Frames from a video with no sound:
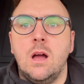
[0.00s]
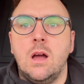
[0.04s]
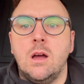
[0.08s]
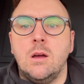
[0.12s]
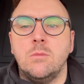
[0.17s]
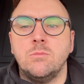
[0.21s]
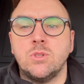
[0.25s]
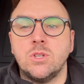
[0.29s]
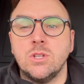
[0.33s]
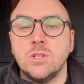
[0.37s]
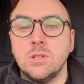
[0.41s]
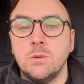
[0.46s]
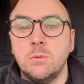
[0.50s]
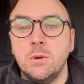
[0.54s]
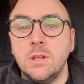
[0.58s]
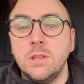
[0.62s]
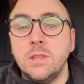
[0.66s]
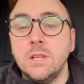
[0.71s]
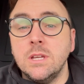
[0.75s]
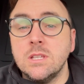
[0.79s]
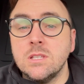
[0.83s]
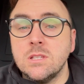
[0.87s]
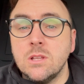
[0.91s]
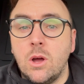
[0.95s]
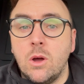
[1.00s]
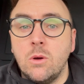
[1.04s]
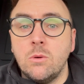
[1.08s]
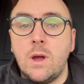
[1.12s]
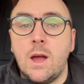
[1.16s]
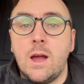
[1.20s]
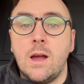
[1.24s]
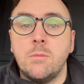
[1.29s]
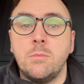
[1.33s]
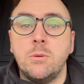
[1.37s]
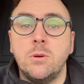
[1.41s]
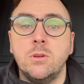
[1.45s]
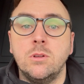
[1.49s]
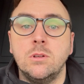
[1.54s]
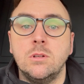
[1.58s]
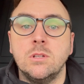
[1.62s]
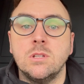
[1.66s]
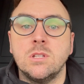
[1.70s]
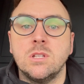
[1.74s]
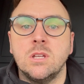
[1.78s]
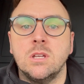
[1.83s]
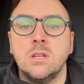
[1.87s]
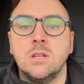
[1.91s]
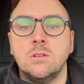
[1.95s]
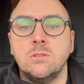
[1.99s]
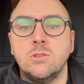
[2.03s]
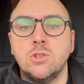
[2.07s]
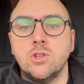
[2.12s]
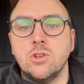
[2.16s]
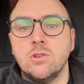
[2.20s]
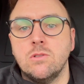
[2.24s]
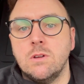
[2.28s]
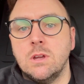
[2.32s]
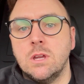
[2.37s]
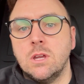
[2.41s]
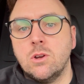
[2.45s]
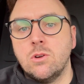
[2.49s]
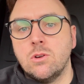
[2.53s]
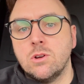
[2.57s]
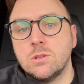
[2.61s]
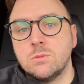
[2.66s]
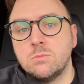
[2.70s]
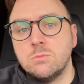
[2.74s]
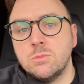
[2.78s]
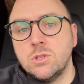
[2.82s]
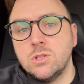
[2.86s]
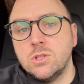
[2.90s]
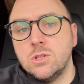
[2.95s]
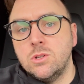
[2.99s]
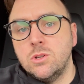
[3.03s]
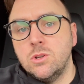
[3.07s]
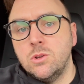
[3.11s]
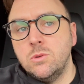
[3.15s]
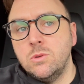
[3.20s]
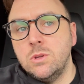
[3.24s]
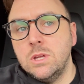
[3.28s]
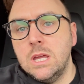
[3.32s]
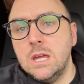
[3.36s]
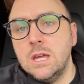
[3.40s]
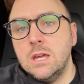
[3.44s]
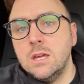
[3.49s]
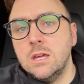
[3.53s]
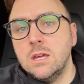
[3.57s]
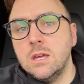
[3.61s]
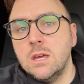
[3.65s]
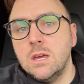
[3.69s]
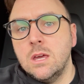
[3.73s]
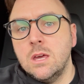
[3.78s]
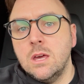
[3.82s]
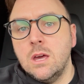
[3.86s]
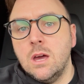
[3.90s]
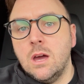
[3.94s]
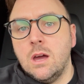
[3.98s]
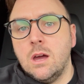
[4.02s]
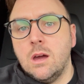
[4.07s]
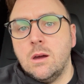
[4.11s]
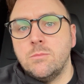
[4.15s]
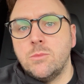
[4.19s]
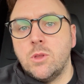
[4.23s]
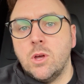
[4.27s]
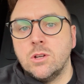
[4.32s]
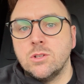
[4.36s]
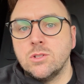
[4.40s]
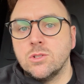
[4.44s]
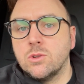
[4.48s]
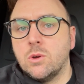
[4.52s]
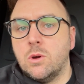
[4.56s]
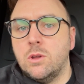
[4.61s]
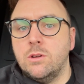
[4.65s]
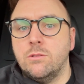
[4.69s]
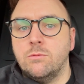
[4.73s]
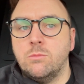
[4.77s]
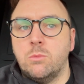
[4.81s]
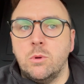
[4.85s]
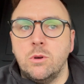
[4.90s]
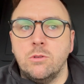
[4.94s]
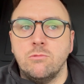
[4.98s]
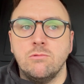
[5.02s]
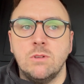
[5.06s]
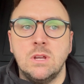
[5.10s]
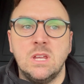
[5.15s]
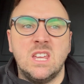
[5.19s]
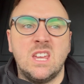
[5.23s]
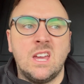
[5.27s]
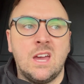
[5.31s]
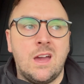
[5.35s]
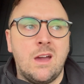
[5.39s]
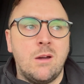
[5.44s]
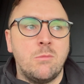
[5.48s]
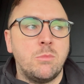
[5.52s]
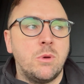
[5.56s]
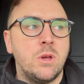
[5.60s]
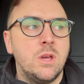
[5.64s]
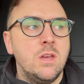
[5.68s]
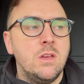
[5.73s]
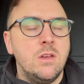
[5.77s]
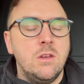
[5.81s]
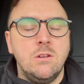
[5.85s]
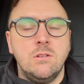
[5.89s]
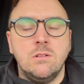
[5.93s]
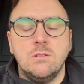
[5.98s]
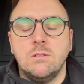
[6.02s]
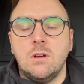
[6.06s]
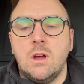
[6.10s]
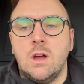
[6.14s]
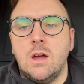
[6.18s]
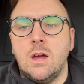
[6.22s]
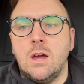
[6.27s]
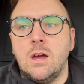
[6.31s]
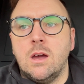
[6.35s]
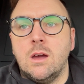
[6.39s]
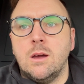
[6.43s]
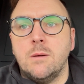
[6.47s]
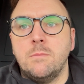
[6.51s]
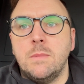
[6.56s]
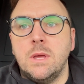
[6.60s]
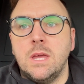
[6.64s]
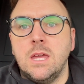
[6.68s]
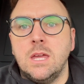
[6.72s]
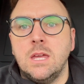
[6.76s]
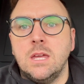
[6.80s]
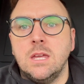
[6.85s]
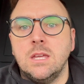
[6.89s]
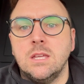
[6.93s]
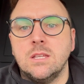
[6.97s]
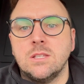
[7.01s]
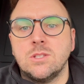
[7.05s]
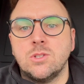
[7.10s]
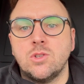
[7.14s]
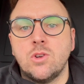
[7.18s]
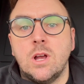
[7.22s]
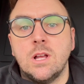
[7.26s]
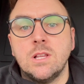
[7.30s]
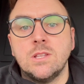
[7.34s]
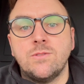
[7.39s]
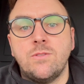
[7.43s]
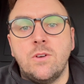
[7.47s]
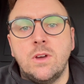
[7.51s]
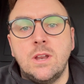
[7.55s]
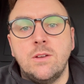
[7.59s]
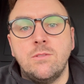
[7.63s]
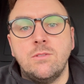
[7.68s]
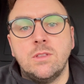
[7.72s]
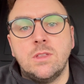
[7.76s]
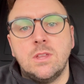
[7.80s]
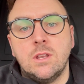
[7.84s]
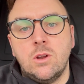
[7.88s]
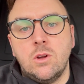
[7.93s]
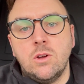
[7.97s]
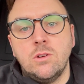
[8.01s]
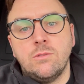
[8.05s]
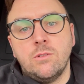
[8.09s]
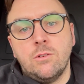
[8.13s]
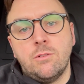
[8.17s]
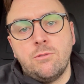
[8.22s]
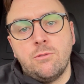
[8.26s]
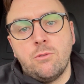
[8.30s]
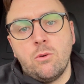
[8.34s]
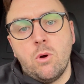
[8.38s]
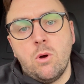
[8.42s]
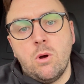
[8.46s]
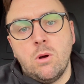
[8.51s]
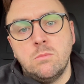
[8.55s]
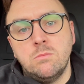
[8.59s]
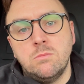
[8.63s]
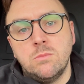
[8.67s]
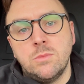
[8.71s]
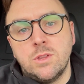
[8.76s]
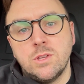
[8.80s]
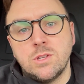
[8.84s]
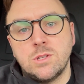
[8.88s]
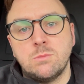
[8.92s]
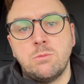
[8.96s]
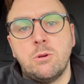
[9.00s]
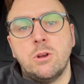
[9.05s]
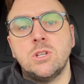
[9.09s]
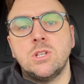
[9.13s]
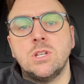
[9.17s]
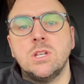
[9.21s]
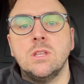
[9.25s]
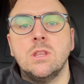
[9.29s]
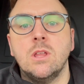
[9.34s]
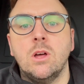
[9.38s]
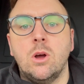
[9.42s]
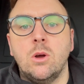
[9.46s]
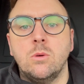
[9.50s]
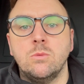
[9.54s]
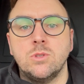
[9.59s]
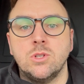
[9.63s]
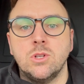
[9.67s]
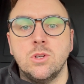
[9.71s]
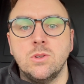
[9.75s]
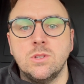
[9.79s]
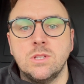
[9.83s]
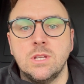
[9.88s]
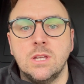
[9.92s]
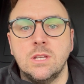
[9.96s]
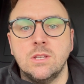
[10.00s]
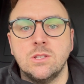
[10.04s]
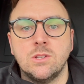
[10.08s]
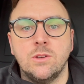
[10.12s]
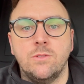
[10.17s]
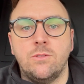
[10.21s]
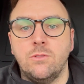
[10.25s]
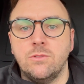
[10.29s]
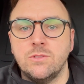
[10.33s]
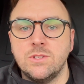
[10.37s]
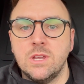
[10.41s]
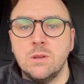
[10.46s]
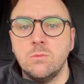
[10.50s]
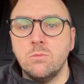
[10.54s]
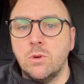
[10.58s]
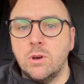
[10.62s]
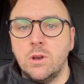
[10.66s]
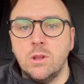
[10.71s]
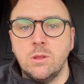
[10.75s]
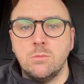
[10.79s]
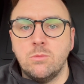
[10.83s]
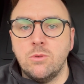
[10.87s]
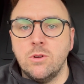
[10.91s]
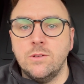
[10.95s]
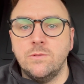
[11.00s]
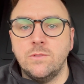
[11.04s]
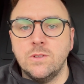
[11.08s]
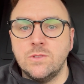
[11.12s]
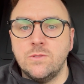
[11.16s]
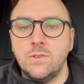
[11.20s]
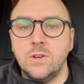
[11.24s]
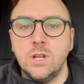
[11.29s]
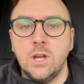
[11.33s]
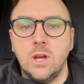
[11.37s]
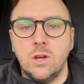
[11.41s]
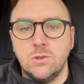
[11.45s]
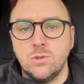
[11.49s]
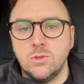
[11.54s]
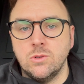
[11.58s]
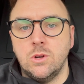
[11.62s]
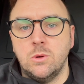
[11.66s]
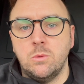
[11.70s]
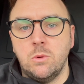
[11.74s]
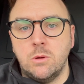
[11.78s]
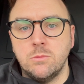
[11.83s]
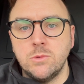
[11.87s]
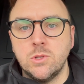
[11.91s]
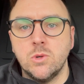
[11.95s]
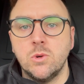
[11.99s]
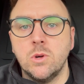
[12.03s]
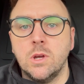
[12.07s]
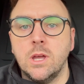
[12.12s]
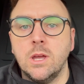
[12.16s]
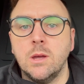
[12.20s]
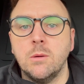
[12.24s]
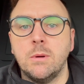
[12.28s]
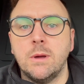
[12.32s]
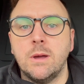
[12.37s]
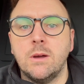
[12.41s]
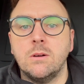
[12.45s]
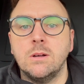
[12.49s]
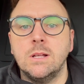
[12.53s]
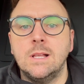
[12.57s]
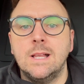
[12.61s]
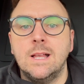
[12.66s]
So some of the things that happened during Christmas and New Year that I just kind of want to recap is transferred everything over from the spreadsheet that I was using. So if you've seen one of the previous videos, you'll know what I'm talking about.